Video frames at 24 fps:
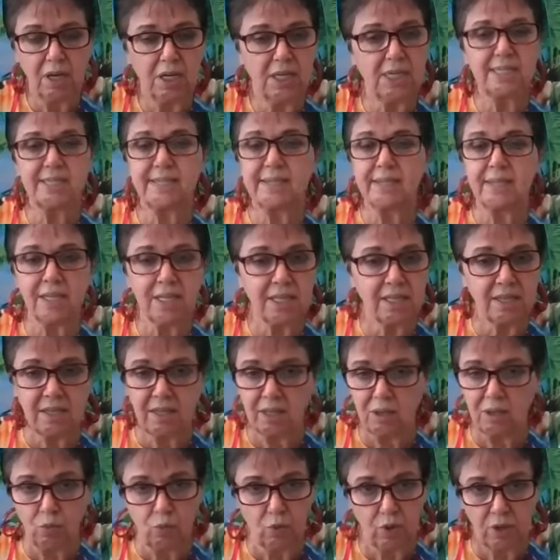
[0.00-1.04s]
He's not
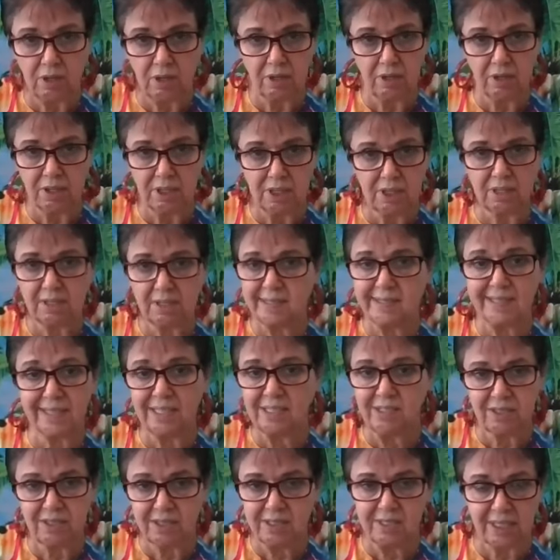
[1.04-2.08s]
the one that
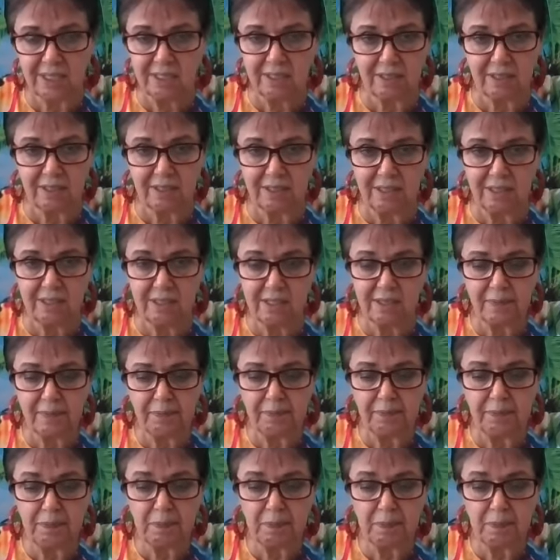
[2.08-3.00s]
sends sickness,